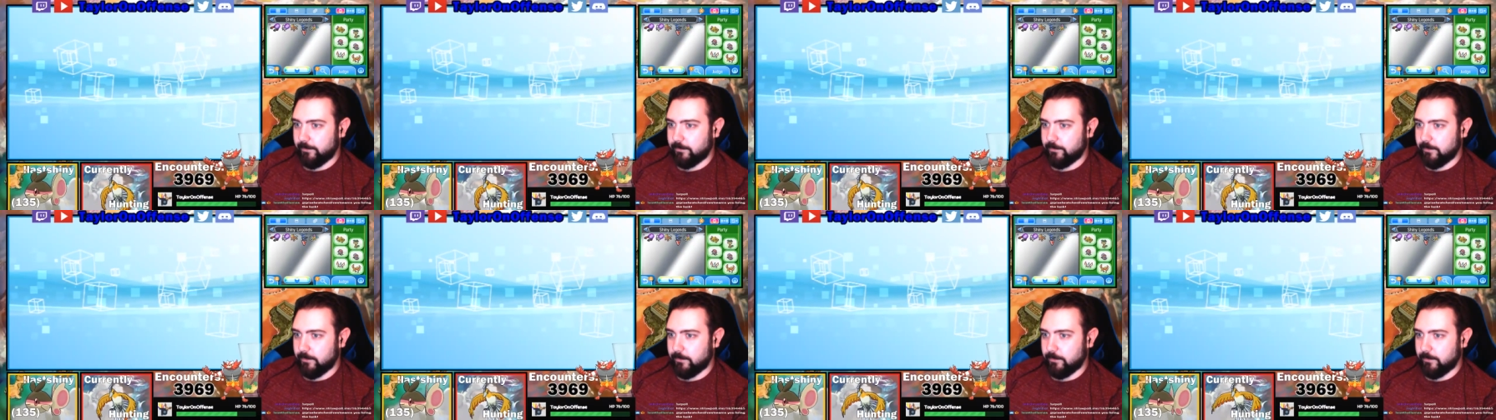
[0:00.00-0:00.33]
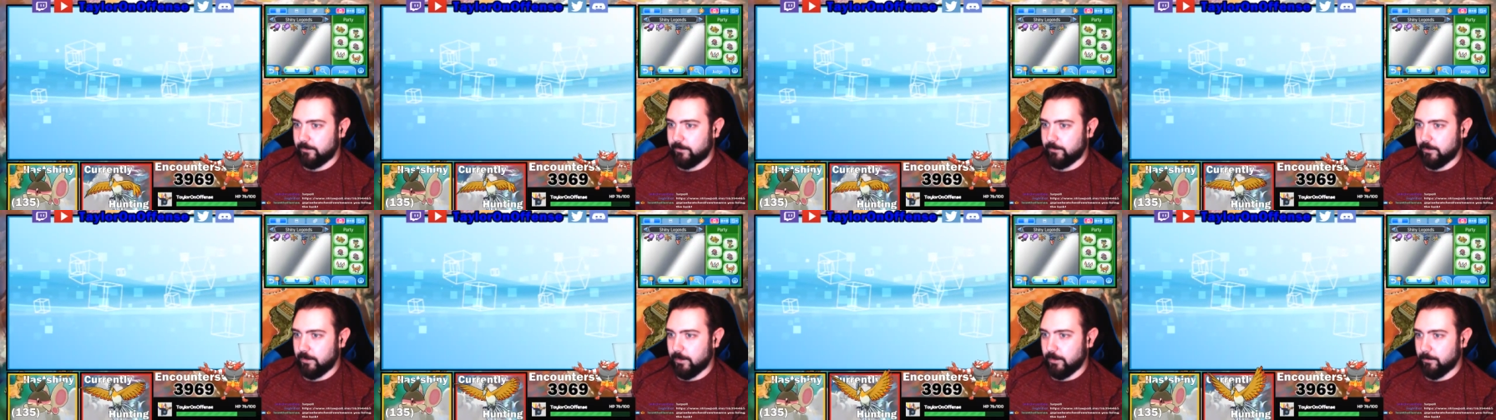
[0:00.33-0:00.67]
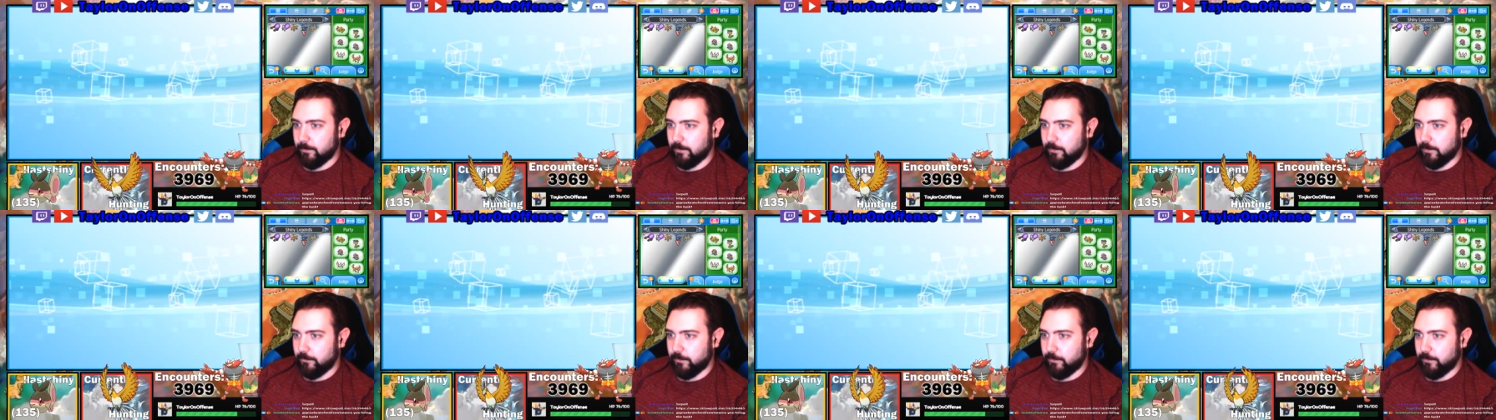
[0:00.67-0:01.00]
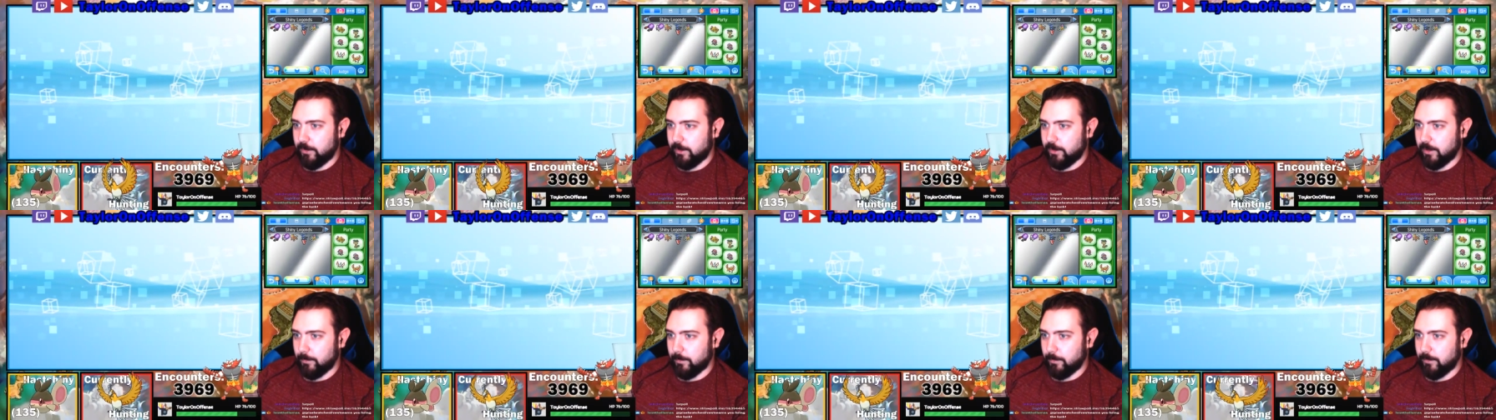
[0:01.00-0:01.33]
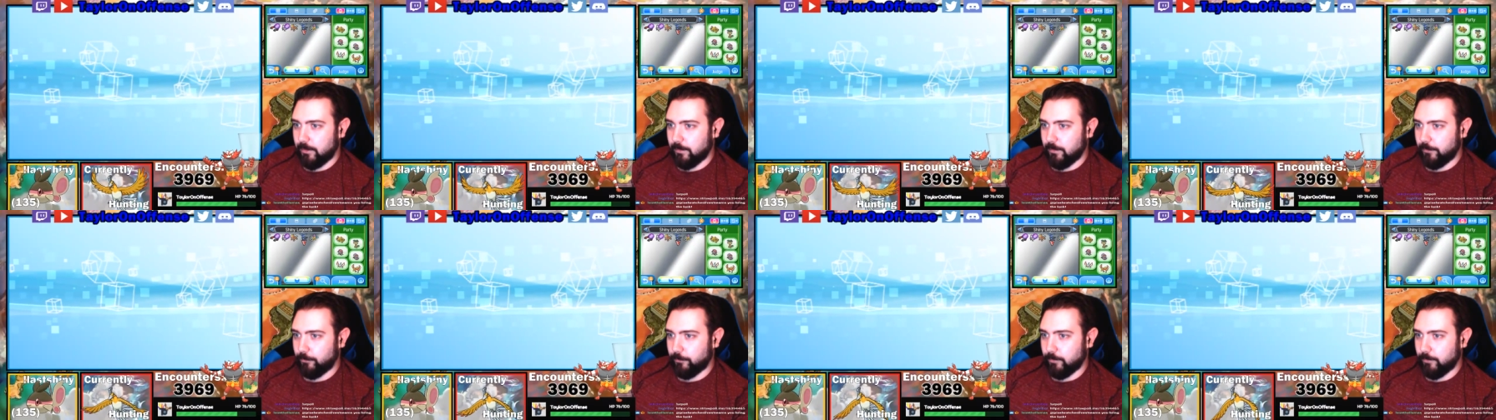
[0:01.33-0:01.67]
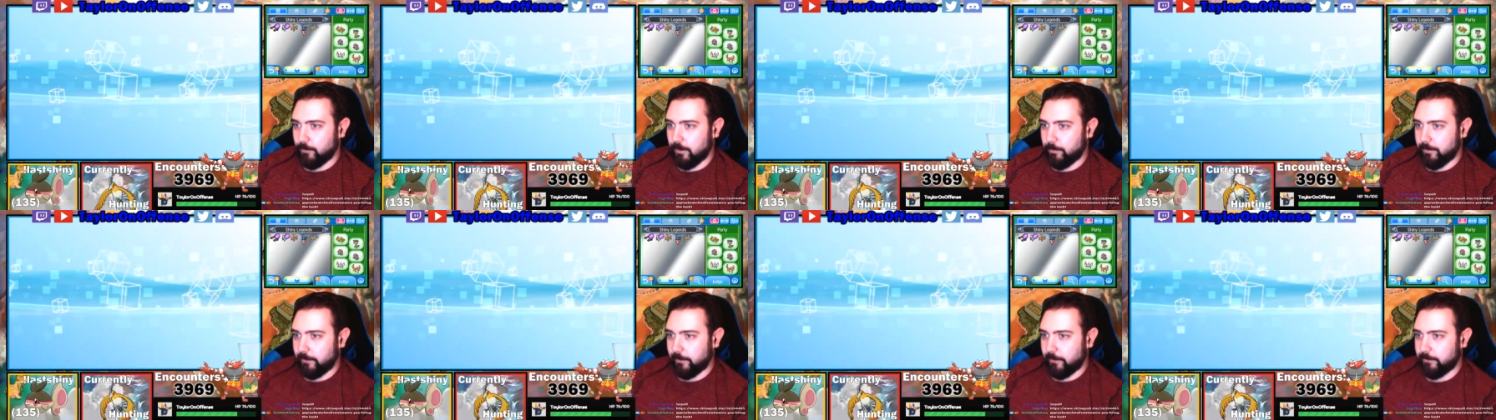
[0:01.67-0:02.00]
so good number for you to come in as
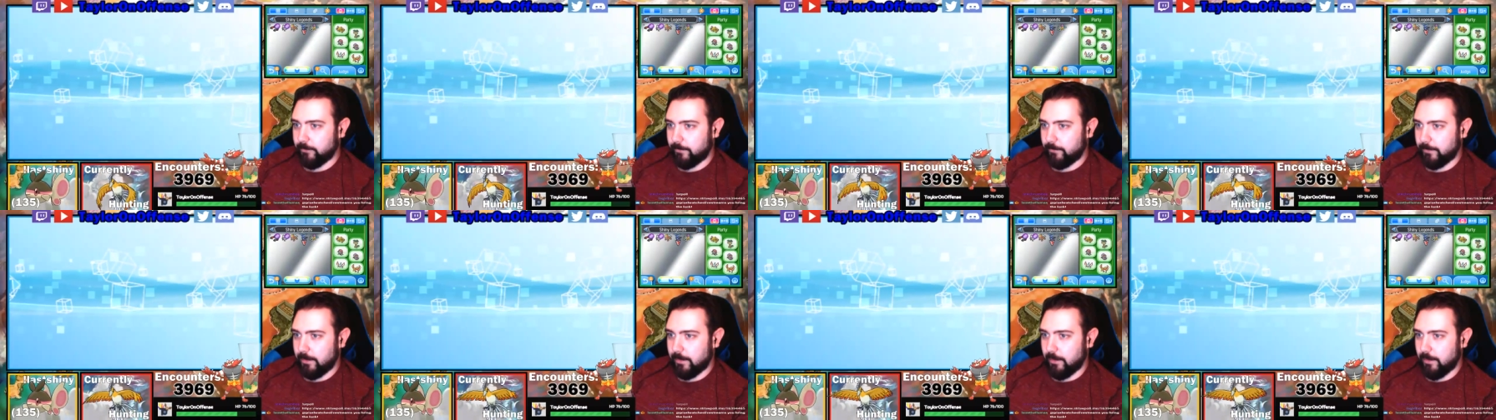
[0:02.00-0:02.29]
well, Pixel.